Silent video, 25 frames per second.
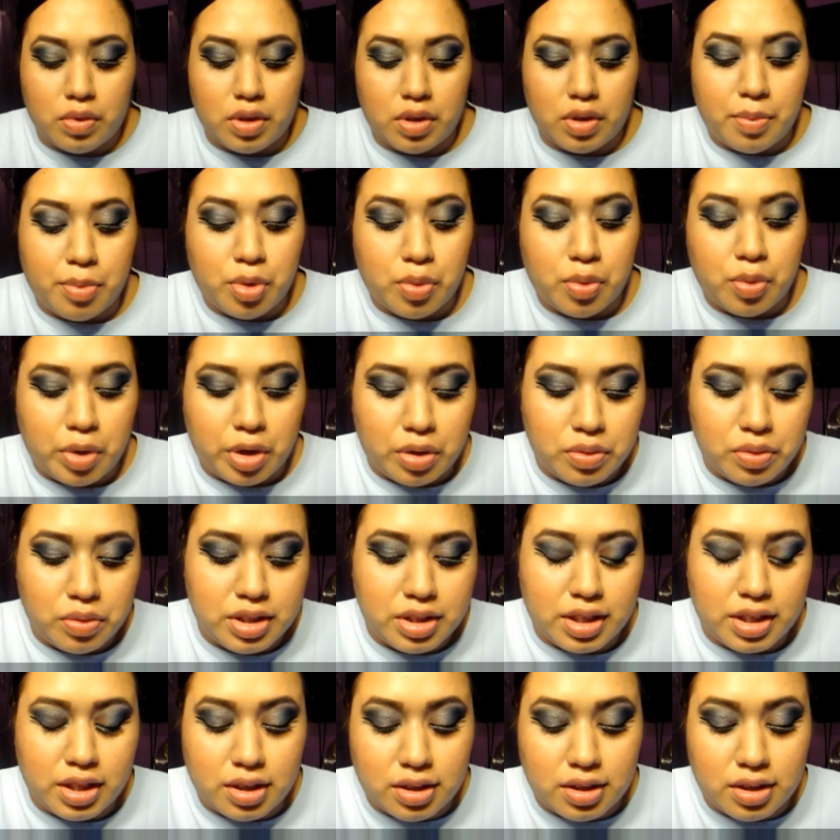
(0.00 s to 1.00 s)
number
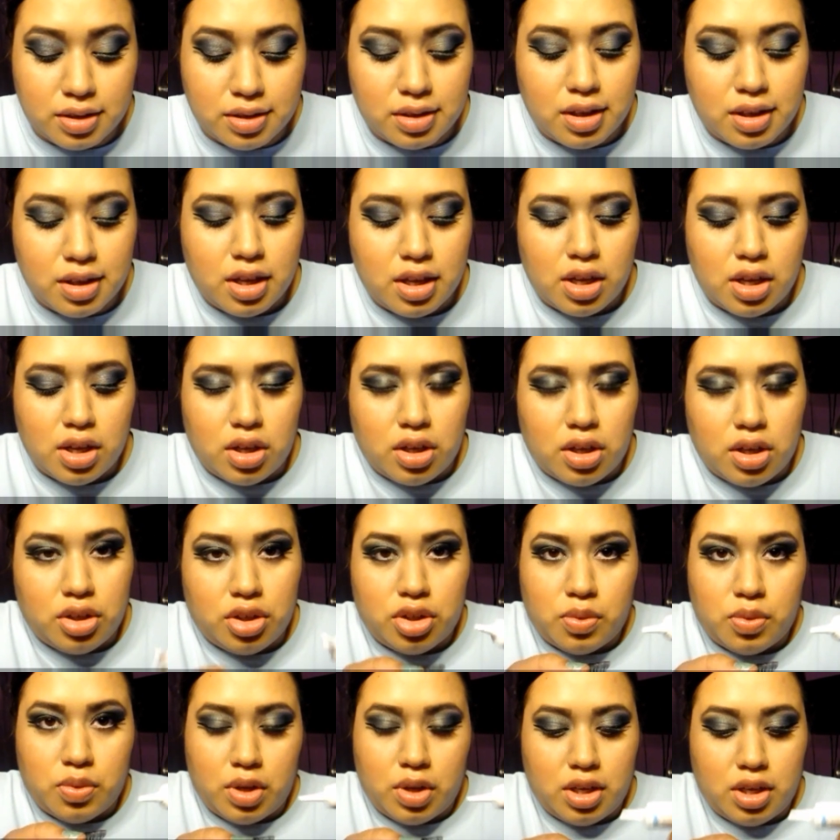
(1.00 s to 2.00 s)
106. You
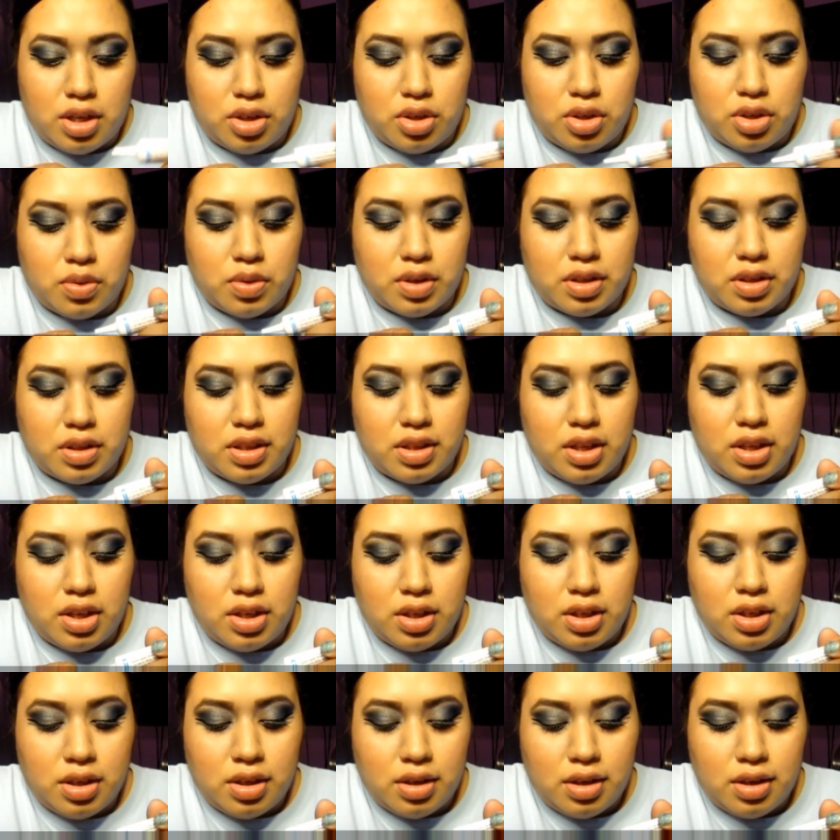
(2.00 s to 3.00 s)
just want to do a
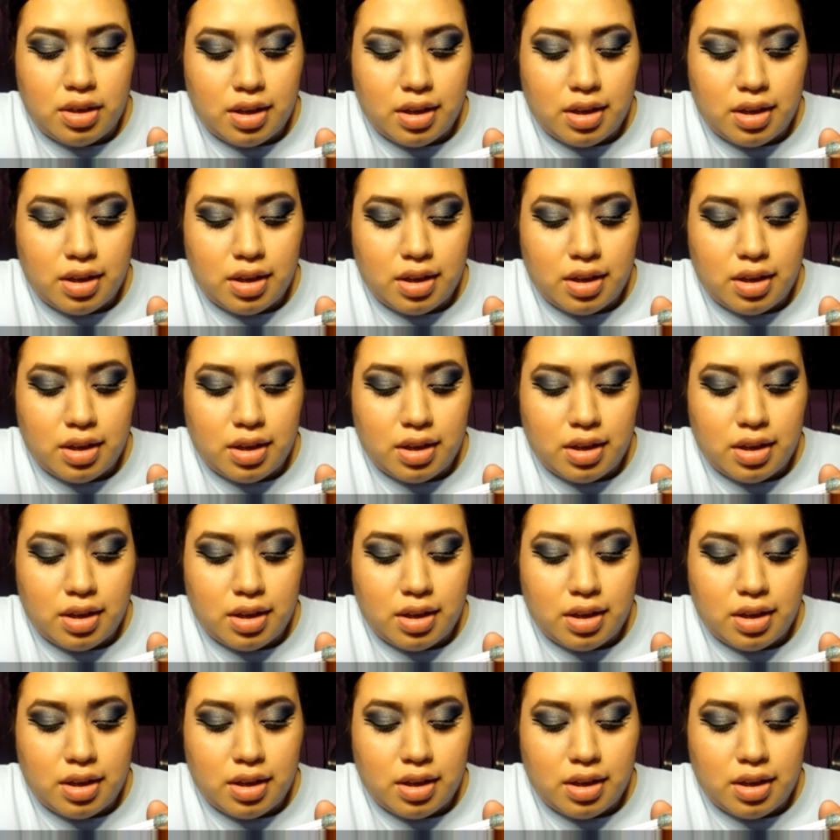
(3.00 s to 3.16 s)
thin